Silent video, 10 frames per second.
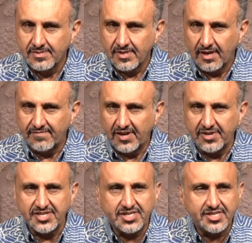a
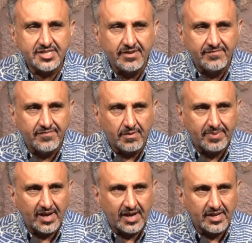very sinful
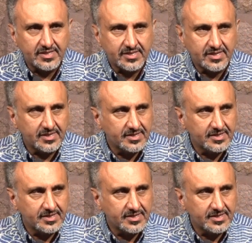past,